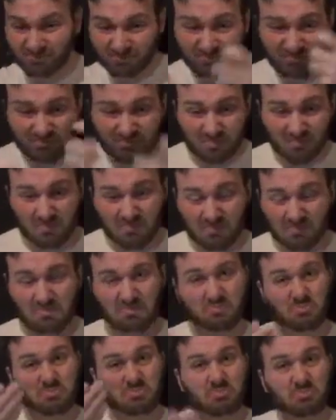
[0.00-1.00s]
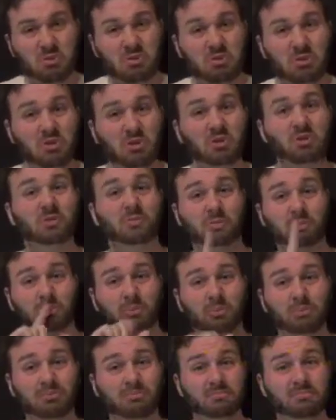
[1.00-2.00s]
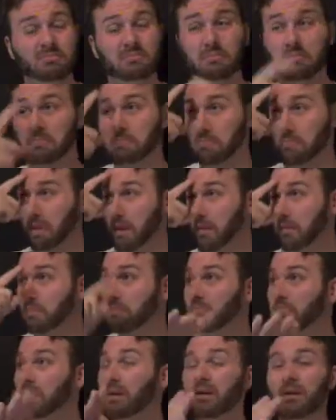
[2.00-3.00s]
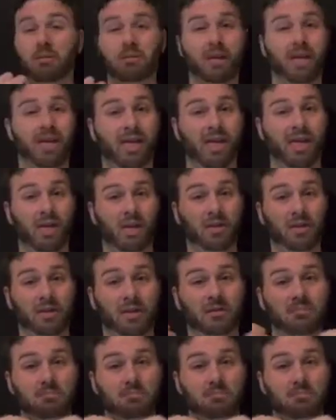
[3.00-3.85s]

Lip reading: to be more mindful, and less distracted.